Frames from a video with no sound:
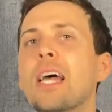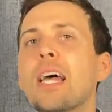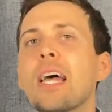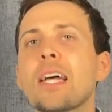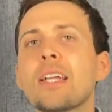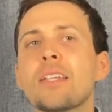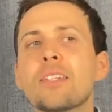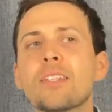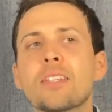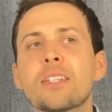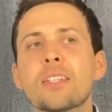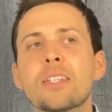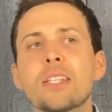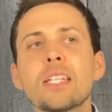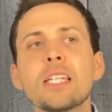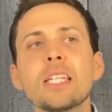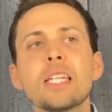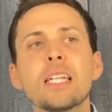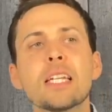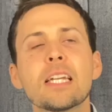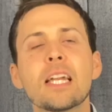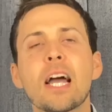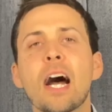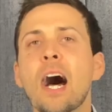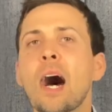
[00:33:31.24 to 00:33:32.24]
and
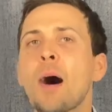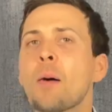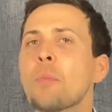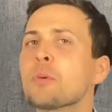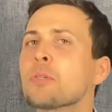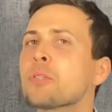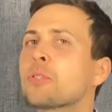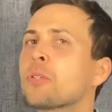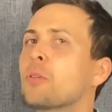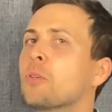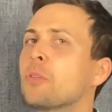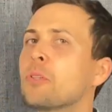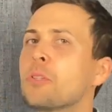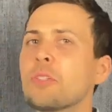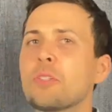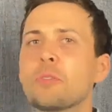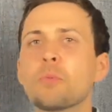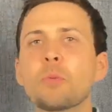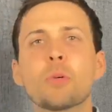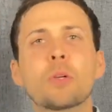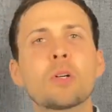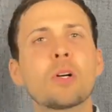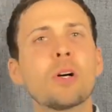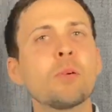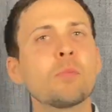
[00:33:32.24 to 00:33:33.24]
see opportunities
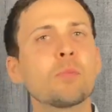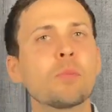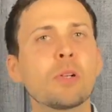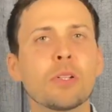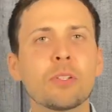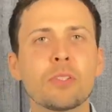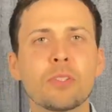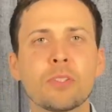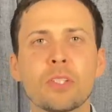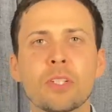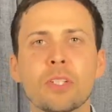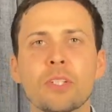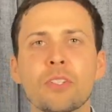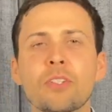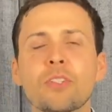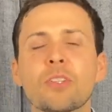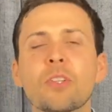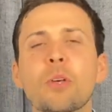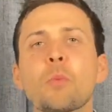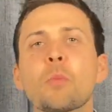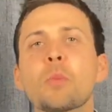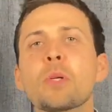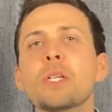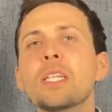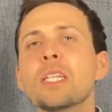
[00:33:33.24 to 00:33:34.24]
will come brothers and sisters
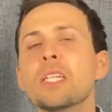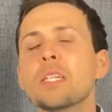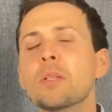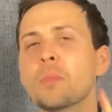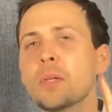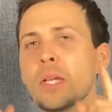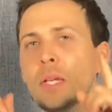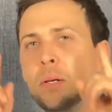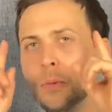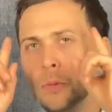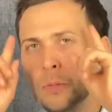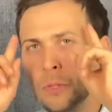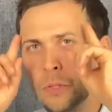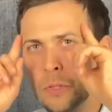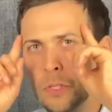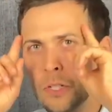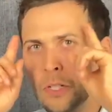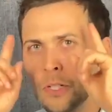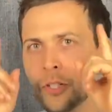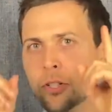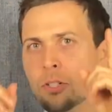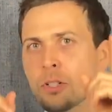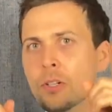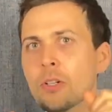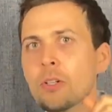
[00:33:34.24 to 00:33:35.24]
and we need to be able to
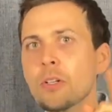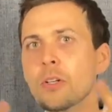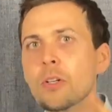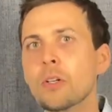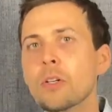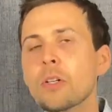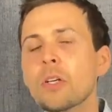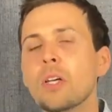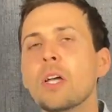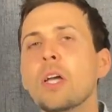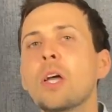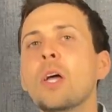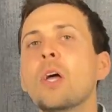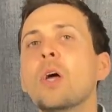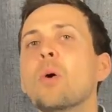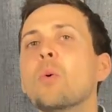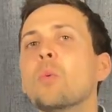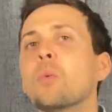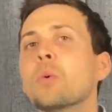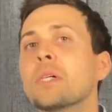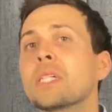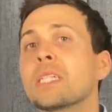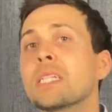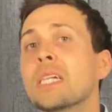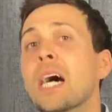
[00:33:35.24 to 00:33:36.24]
discern
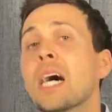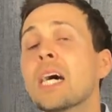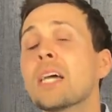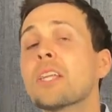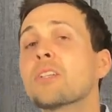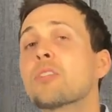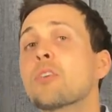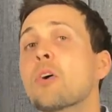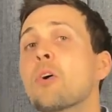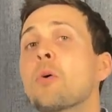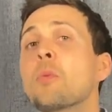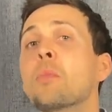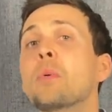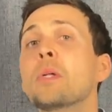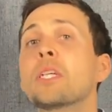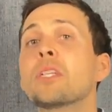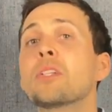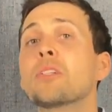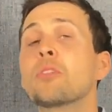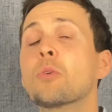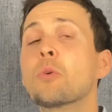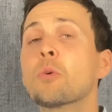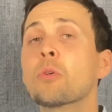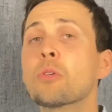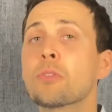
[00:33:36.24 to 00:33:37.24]
when God is
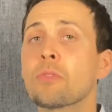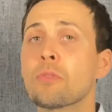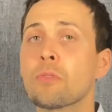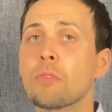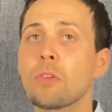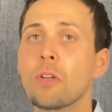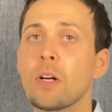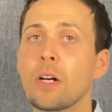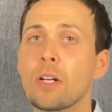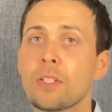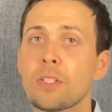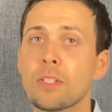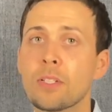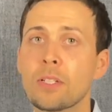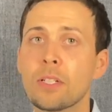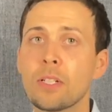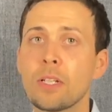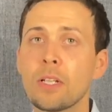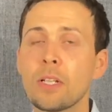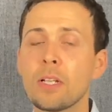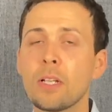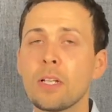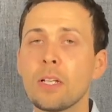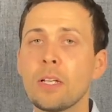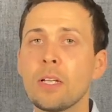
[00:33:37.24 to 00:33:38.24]
opening doors for us.
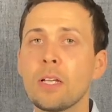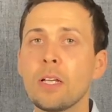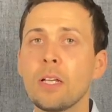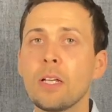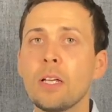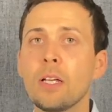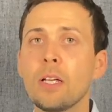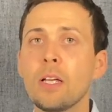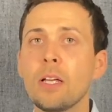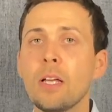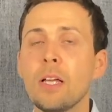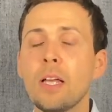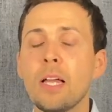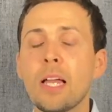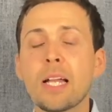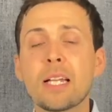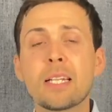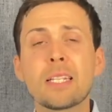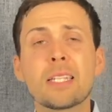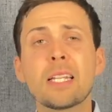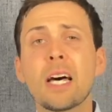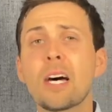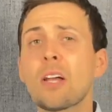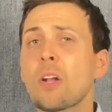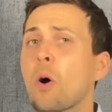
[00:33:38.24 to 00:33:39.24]

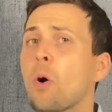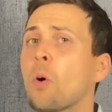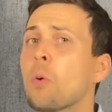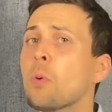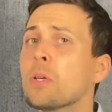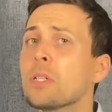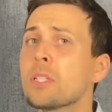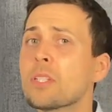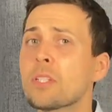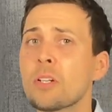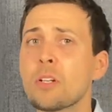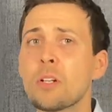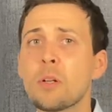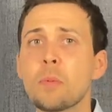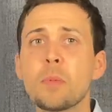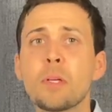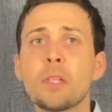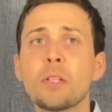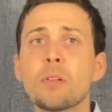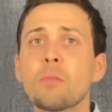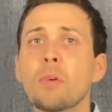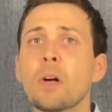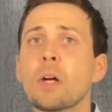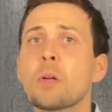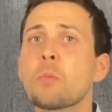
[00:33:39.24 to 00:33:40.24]
It's not always going to be
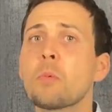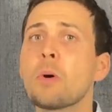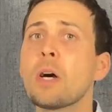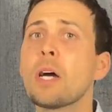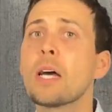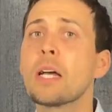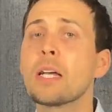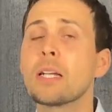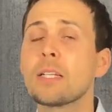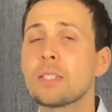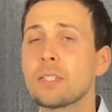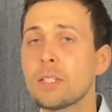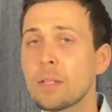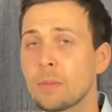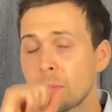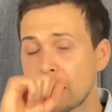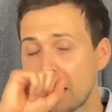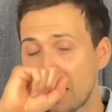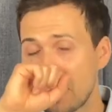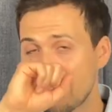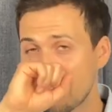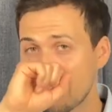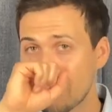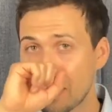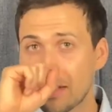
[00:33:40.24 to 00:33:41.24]
the right way.
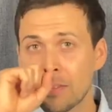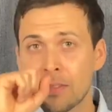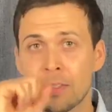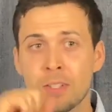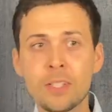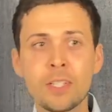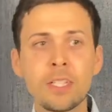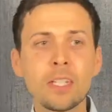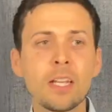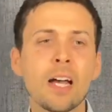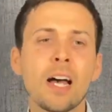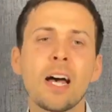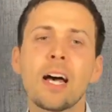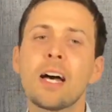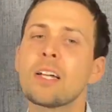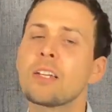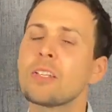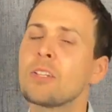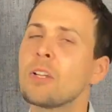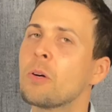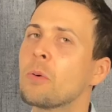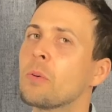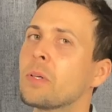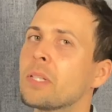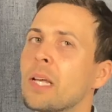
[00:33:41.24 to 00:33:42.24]
Sometimes we have to see, ah, you
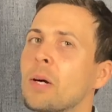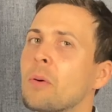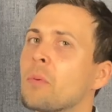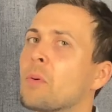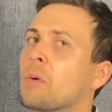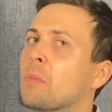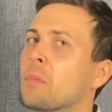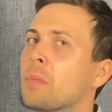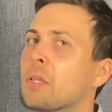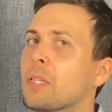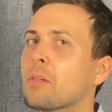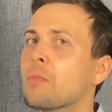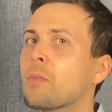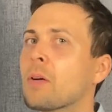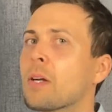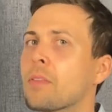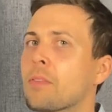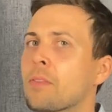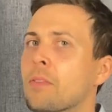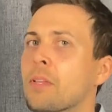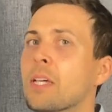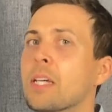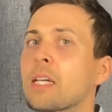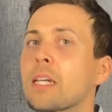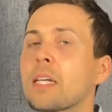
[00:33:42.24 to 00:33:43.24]
know what, that wouldn't be the right
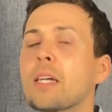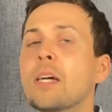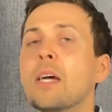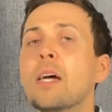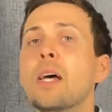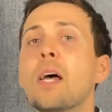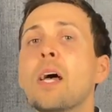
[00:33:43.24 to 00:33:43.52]
thing.